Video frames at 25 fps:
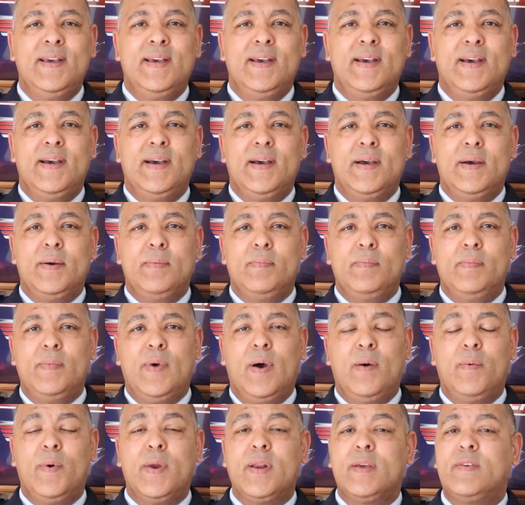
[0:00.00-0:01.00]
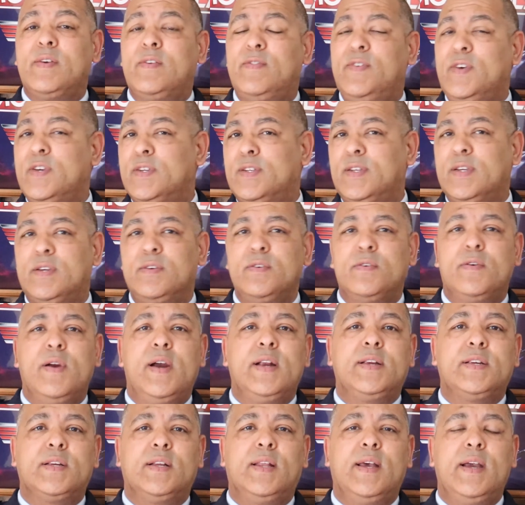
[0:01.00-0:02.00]
I want to firstly
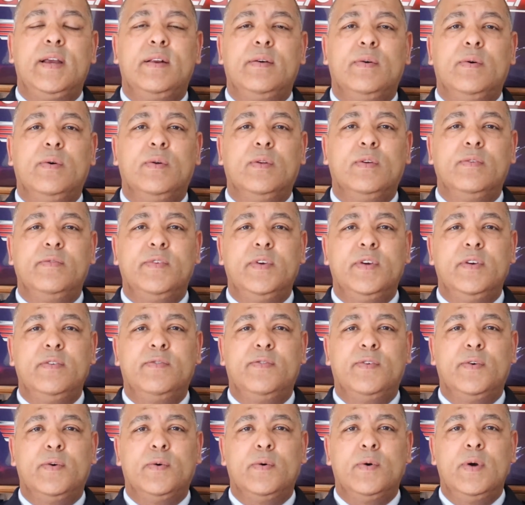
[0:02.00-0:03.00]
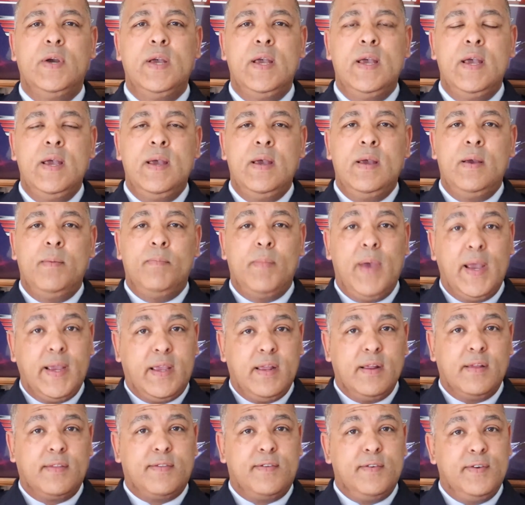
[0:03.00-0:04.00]
congratulate all of you for
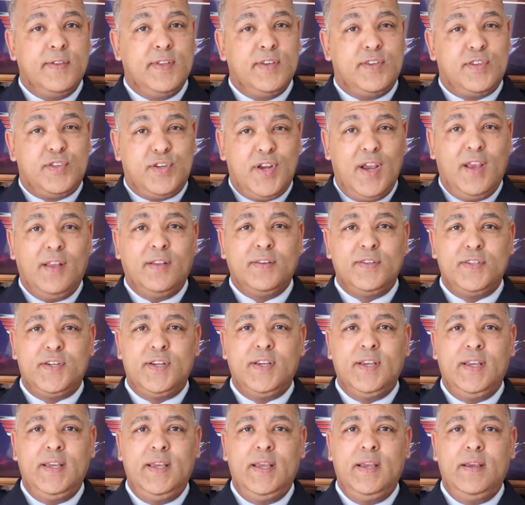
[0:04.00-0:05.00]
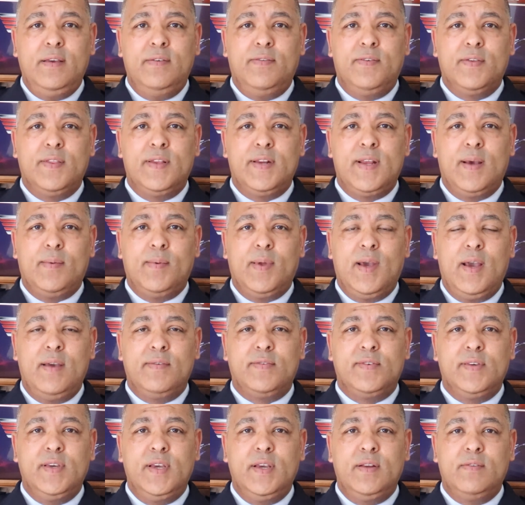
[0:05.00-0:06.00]
making it through this challenging year for the
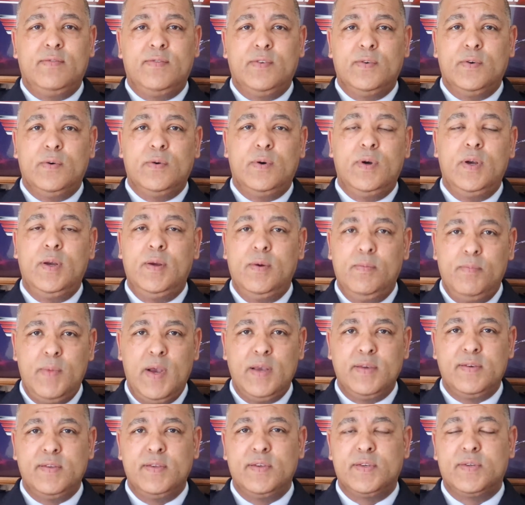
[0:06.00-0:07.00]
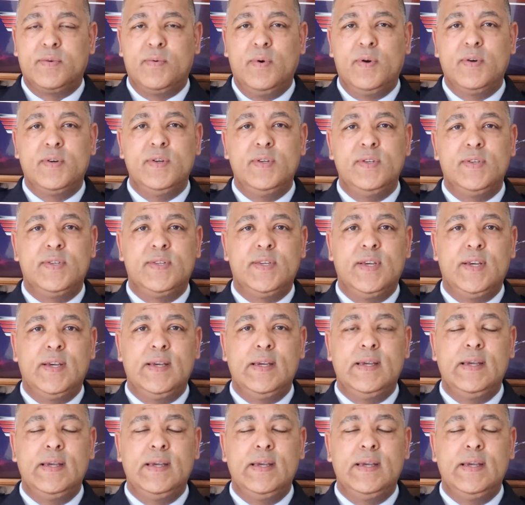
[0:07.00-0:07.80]
AAFC and for most of the squadrons.